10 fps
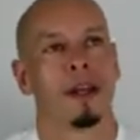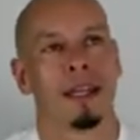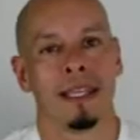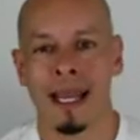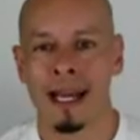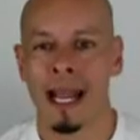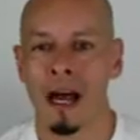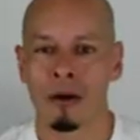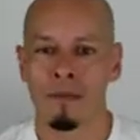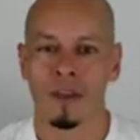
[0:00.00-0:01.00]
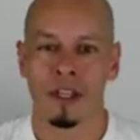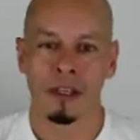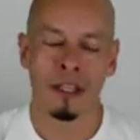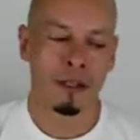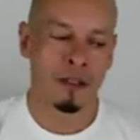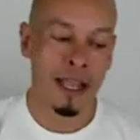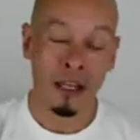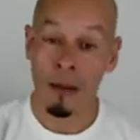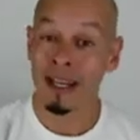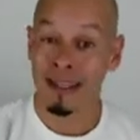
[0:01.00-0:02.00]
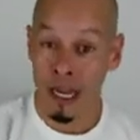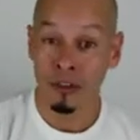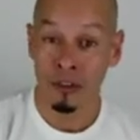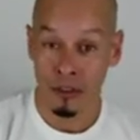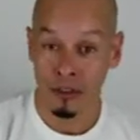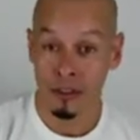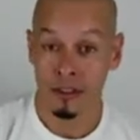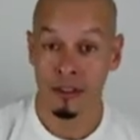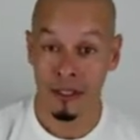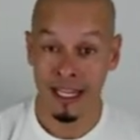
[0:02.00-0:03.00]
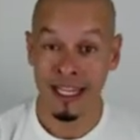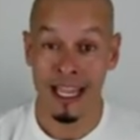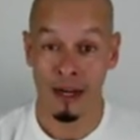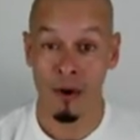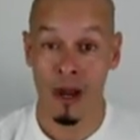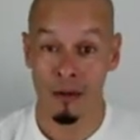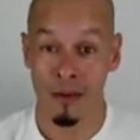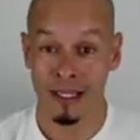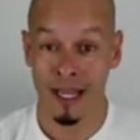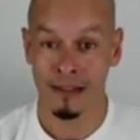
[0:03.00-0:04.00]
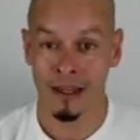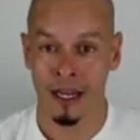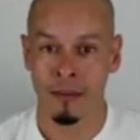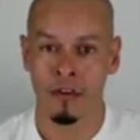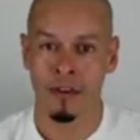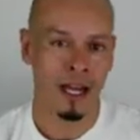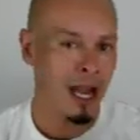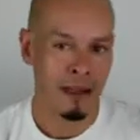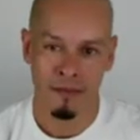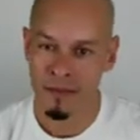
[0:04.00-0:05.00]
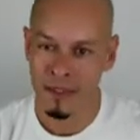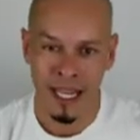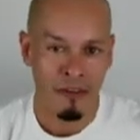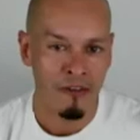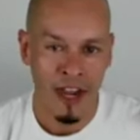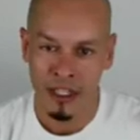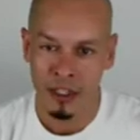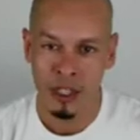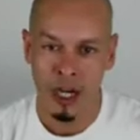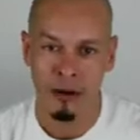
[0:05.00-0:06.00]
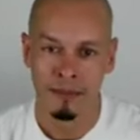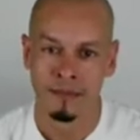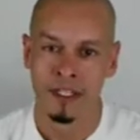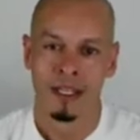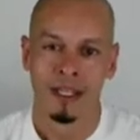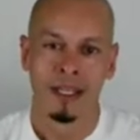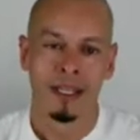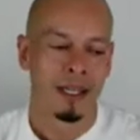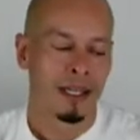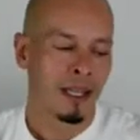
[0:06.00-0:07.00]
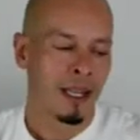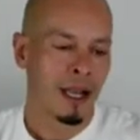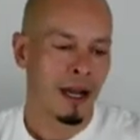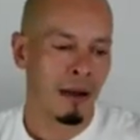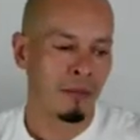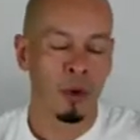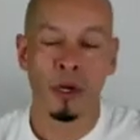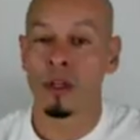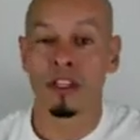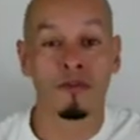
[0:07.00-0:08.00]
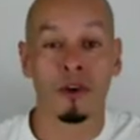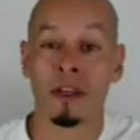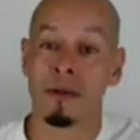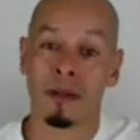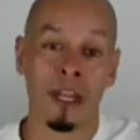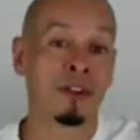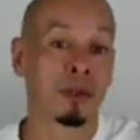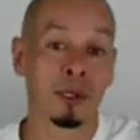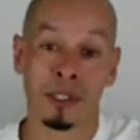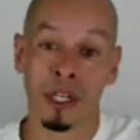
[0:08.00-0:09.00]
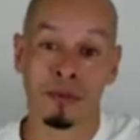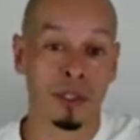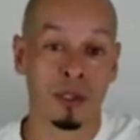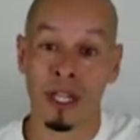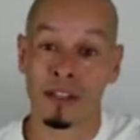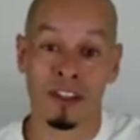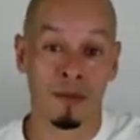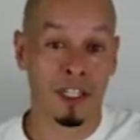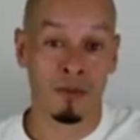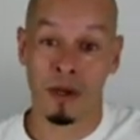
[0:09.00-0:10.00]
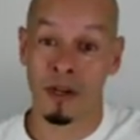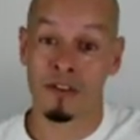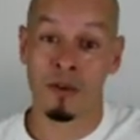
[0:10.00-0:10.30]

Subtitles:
Get out. The economic downturn like hit right about that time. So then I can't find a job. And I'm doing all these free internships just to get some experience, do